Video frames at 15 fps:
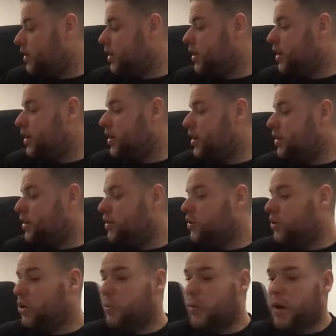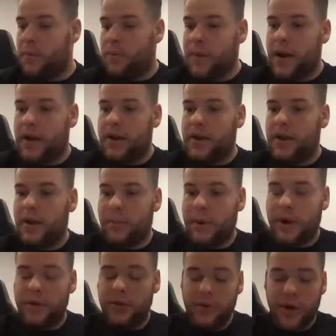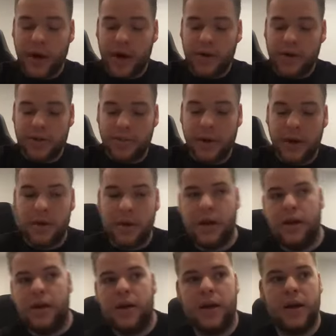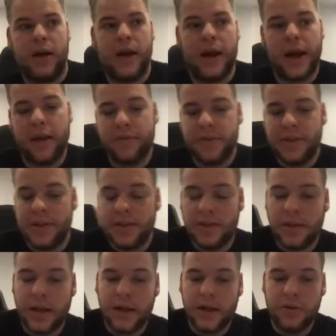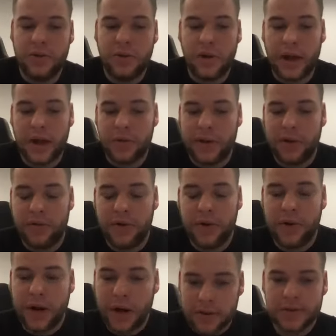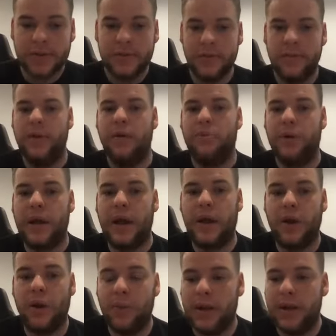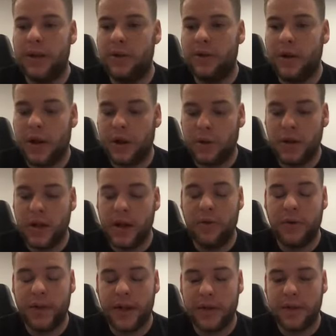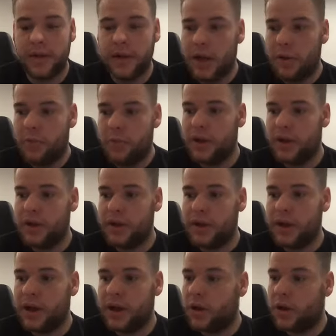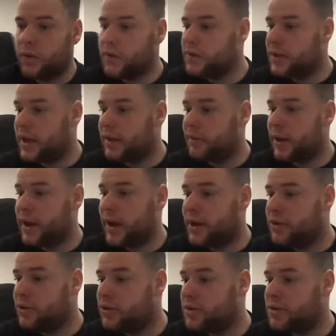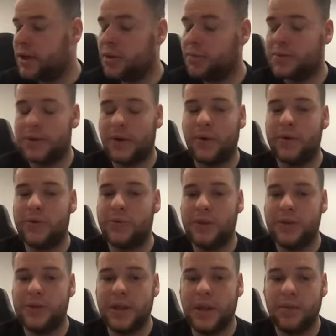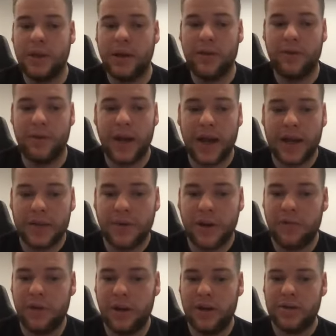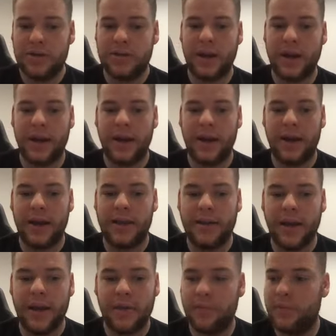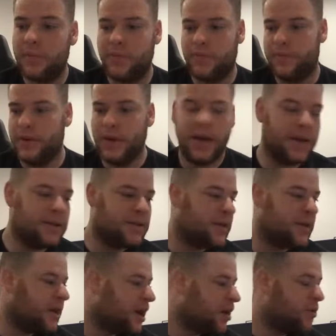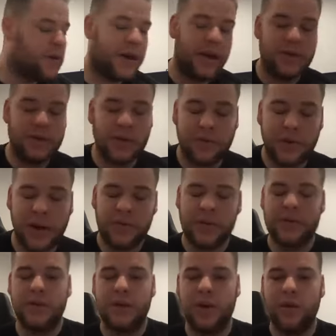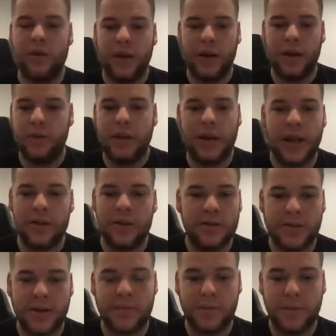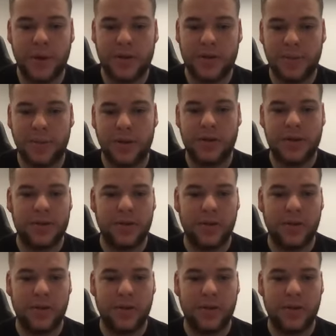I normally make about new arrows about every season, like 24 new arrows. Yeah. But I normally do the whole year with that. But they're all, like my indoor setup has always been the same. Like for the last 5 years, like I can take an arrow that I shot 5 years ago and it will land in the same spot as the ones I do